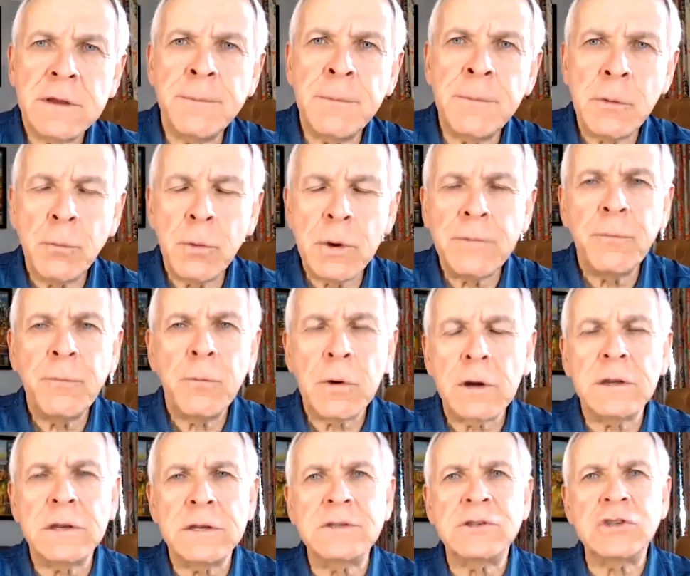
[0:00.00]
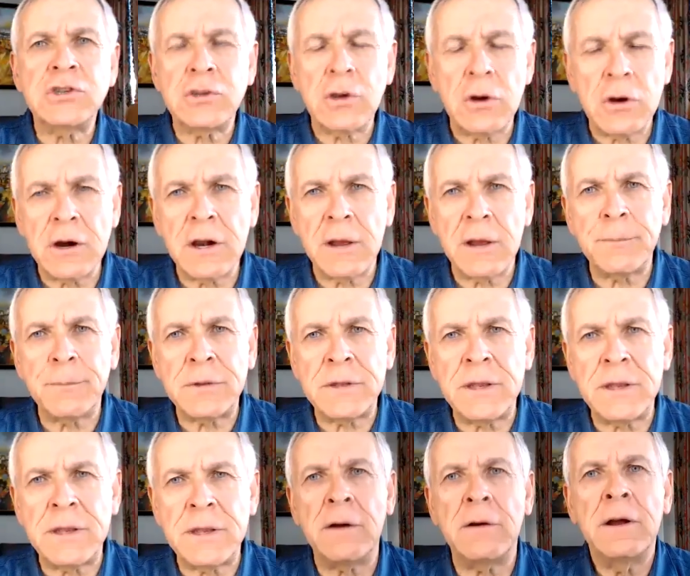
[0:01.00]
I mean, we've worked in startups
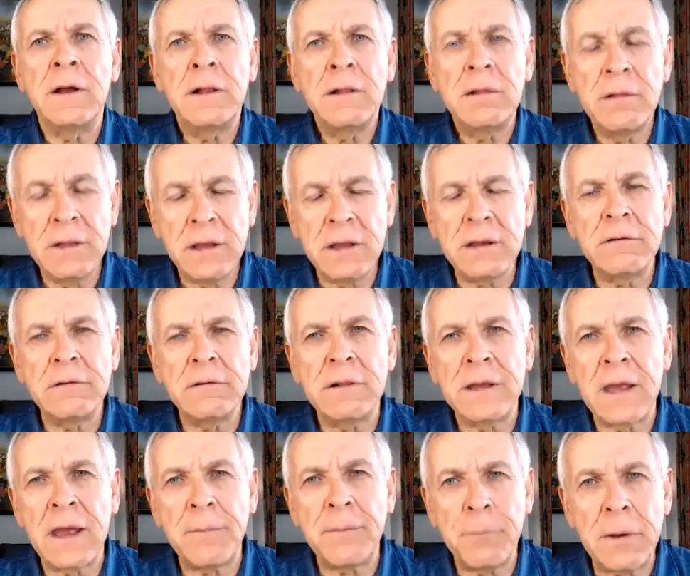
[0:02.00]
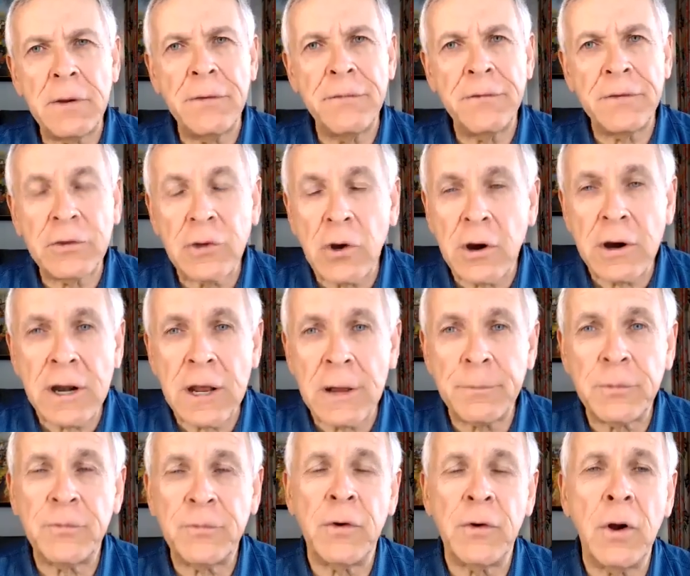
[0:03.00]
now. Literally, I've been in
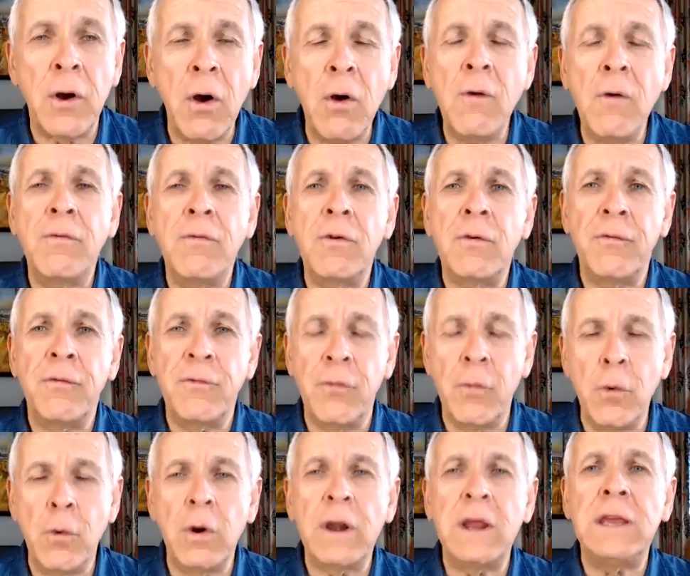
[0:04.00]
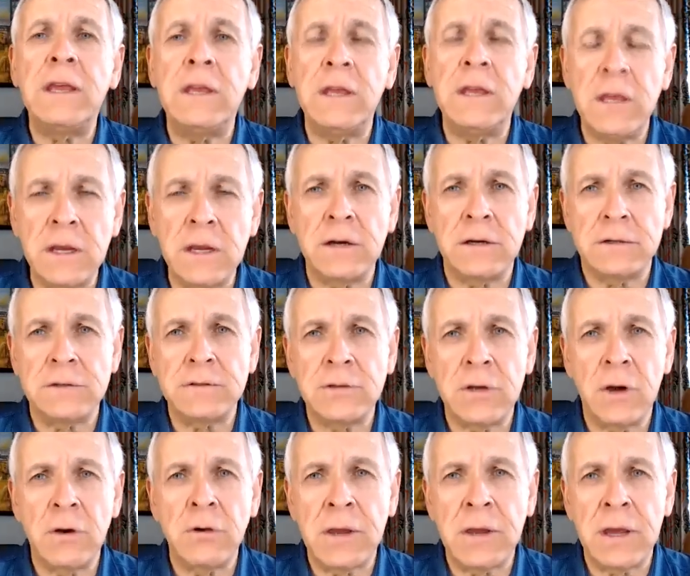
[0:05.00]
startups for over 40 years.
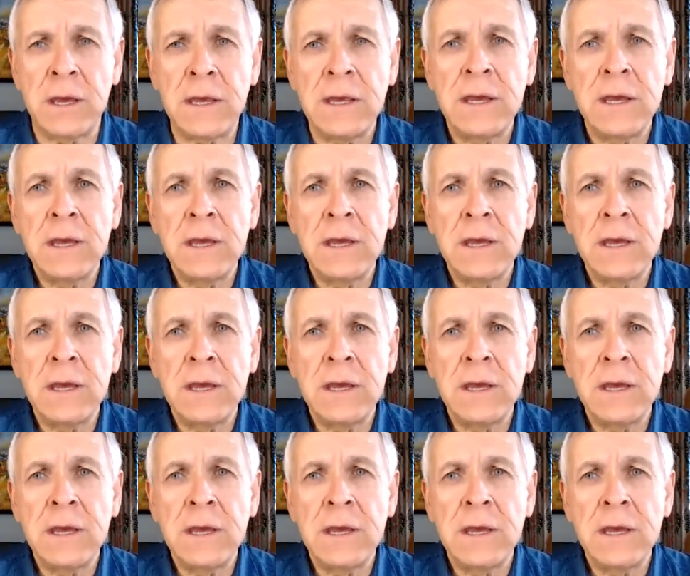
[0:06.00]
Okay.